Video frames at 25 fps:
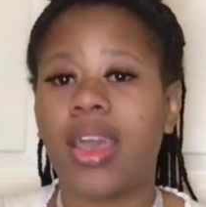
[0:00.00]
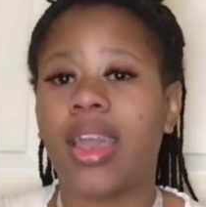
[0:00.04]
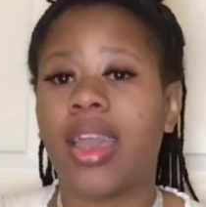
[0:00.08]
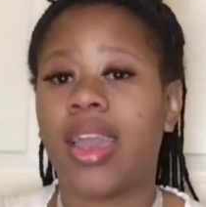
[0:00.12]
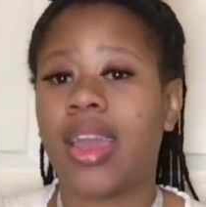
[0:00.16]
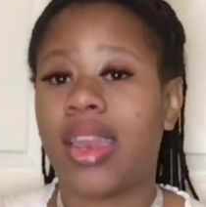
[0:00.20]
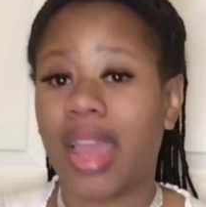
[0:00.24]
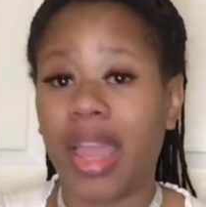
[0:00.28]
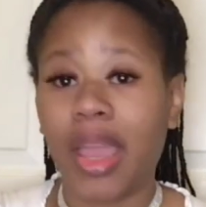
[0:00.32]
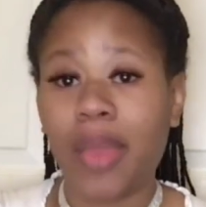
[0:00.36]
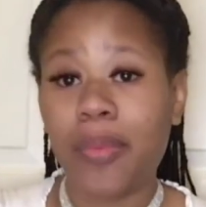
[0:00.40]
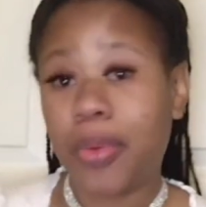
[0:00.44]

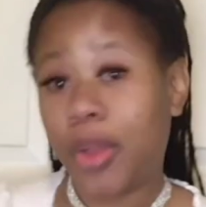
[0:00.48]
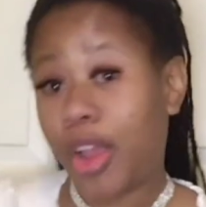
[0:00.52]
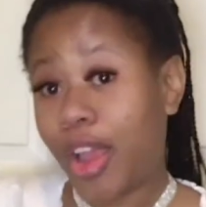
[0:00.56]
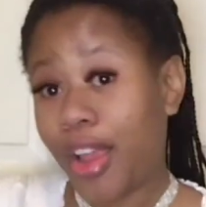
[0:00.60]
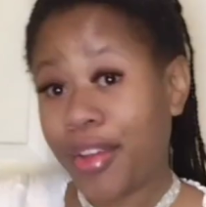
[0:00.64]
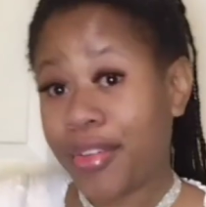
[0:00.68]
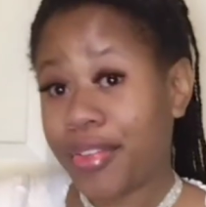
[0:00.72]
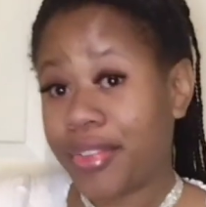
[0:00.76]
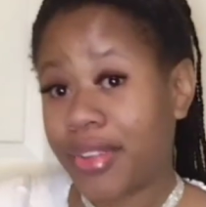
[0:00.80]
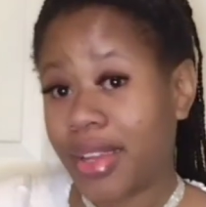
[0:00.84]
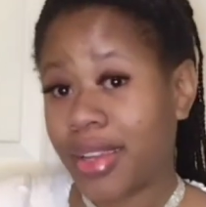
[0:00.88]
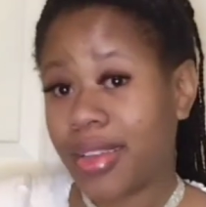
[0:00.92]
It ain't
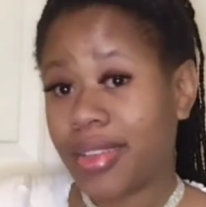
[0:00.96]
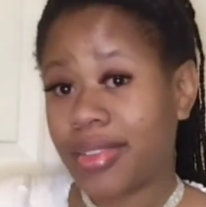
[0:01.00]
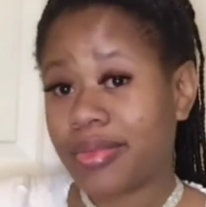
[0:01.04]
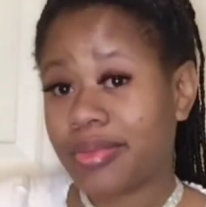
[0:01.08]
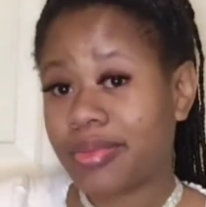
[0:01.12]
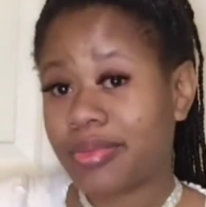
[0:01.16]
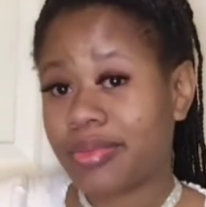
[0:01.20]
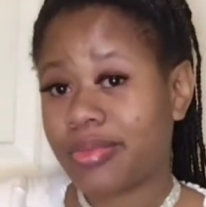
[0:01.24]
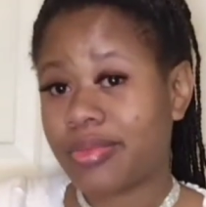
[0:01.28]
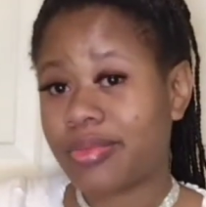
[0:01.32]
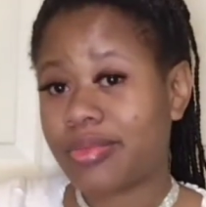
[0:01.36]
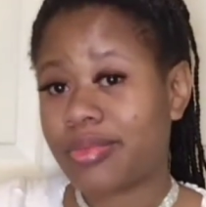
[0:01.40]
perfect,
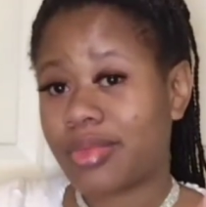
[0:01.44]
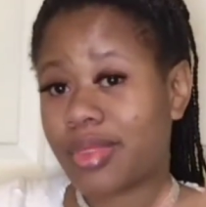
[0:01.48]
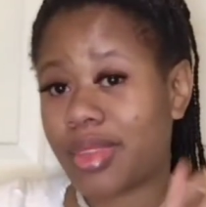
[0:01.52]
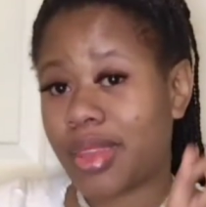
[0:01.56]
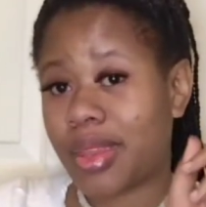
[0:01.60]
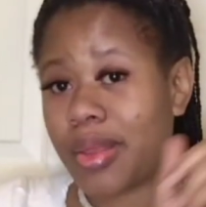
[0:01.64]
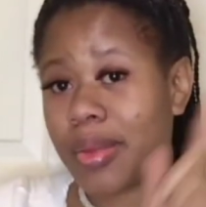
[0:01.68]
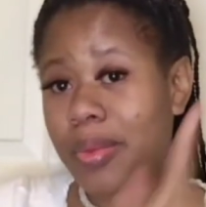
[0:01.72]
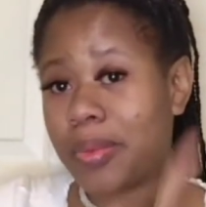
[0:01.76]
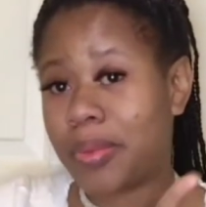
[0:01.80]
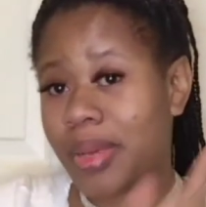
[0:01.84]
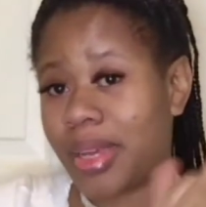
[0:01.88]

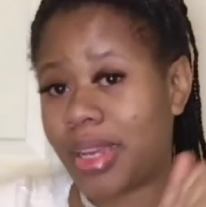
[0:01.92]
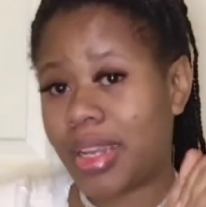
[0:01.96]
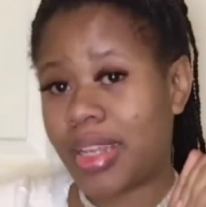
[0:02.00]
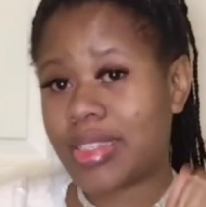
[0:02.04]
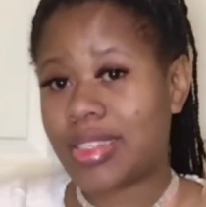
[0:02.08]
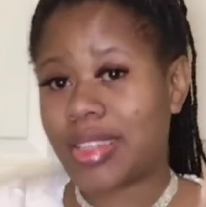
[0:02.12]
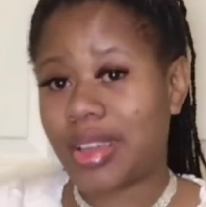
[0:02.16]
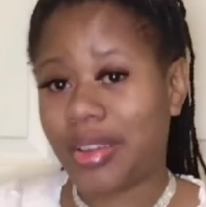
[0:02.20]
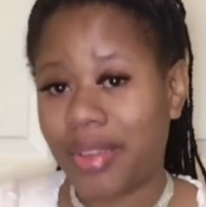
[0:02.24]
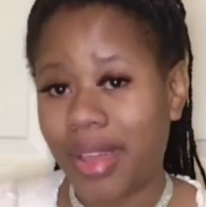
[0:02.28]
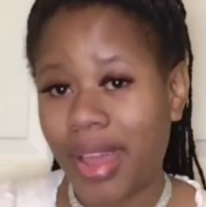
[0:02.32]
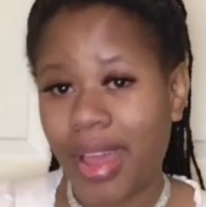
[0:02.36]
but
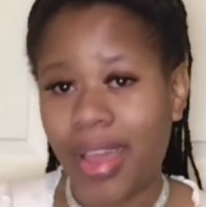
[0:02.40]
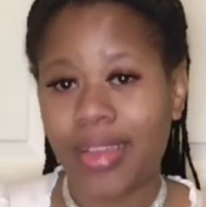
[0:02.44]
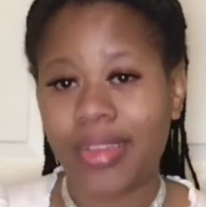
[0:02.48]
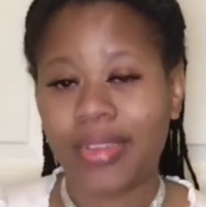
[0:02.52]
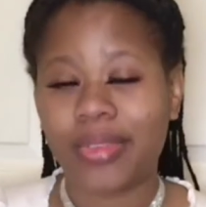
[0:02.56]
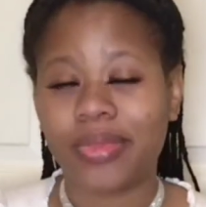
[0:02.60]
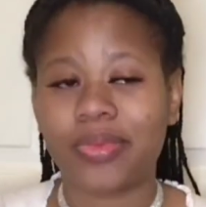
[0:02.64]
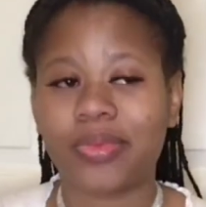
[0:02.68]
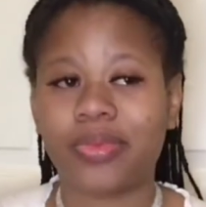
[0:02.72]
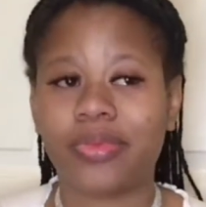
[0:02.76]
it's okay.